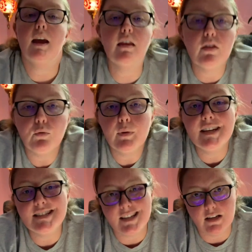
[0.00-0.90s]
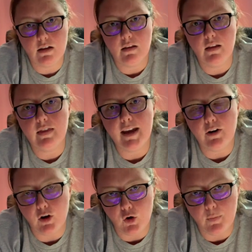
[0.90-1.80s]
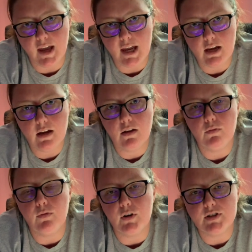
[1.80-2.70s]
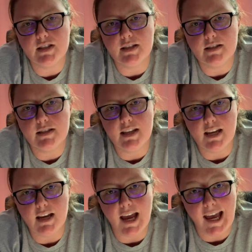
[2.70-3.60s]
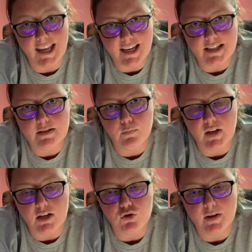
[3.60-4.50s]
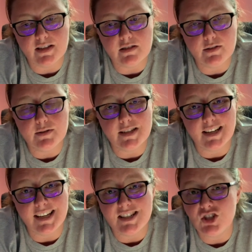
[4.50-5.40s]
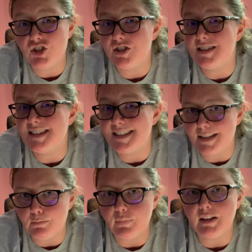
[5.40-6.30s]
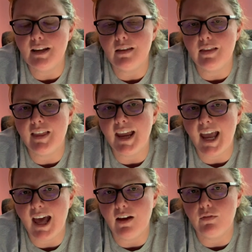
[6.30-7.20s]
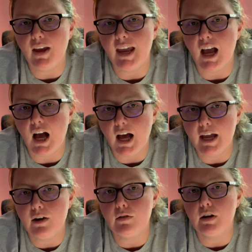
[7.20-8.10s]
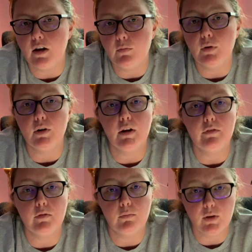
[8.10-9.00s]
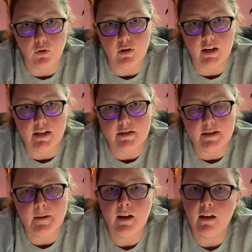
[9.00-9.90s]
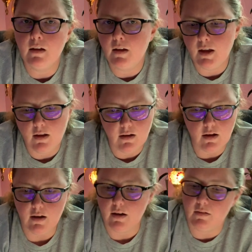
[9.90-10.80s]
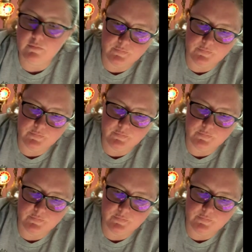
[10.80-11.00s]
The reason that they are opaque versus the agates being translucent is simply that they have a higher number of impurities. The